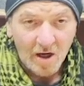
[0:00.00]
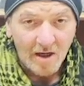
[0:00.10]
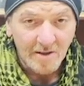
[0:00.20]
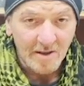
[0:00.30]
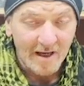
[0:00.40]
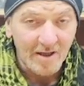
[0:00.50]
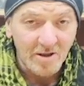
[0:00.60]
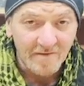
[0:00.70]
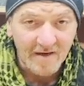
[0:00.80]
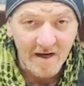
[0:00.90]
a
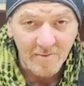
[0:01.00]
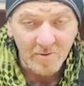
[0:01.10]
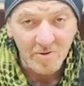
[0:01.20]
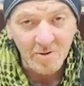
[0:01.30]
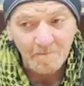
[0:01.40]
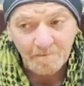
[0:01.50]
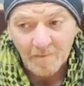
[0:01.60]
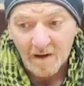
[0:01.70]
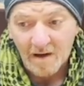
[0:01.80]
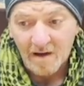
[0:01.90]
selection of cables,
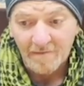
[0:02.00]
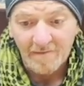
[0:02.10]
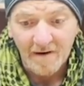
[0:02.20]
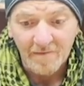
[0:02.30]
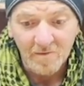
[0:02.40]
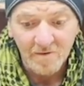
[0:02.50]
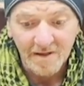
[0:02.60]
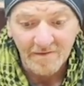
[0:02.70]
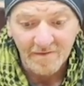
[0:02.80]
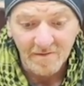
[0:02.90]
5 foot or
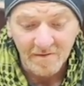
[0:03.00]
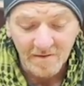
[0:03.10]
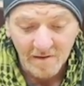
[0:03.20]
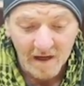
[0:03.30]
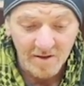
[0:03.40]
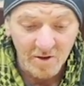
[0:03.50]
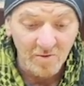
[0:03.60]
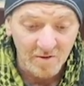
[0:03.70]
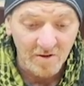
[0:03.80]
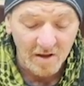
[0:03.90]
10 foot,
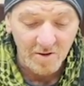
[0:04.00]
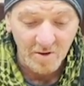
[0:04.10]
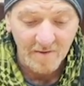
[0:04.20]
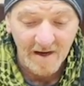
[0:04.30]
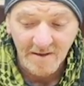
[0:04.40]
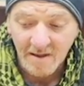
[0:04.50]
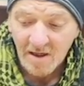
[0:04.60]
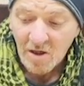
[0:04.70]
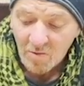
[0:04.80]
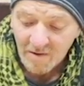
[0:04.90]
two pairs
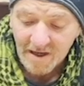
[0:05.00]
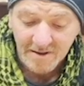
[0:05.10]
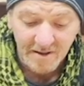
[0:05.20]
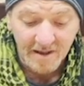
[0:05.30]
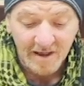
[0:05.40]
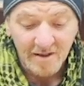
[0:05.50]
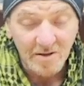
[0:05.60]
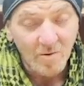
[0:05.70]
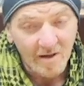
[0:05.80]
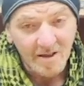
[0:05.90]
with Anderson
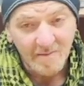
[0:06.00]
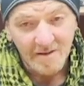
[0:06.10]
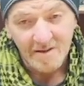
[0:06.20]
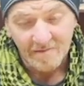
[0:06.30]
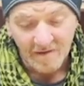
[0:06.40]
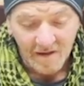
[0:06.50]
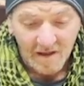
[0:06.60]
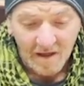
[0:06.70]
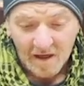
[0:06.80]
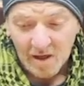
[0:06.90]
connectors, quite expensive
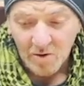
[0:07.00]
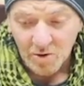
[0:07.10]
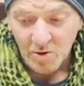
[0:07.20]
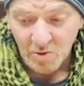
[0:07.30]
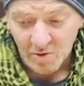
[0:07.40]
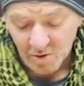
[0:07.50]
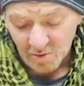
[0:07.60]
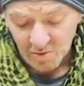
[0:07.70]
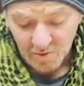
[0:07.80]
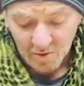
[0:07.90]

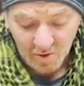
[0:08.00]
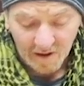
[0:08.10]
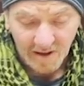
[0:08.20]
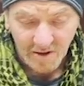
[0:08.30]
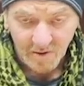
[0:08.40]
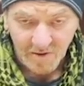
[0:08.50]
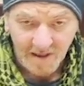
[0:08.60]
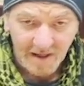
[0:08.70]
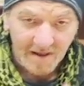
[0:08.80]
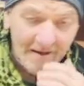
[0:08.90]
to connect it all
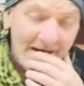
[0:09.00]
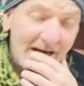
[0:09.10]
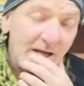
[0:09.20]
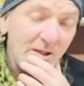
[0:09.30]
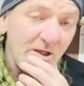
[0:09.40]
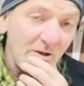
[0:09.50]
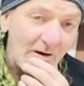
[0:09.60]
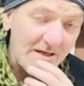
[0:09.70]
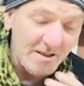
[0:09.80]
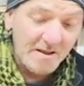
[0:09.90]
together. In the
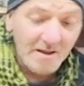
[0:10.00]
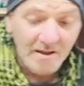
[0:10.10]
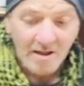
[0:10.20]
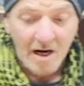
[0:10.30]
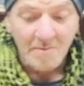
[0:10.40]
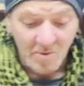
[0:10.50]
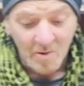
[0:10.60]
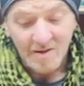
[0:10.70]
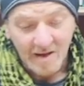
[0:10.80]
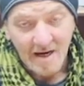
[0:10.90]
US, I think it comes
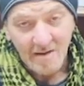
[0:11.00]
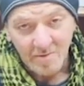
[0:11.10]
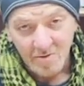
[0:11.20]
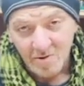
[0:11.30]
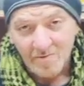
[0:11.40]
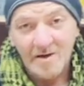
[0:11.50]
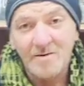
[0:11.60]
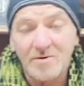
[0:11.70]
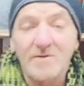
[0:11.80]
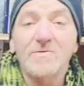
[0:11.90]
with the cables already,
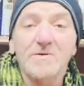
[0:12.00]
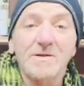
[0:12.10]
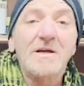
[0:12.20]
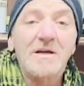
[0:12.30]
but of course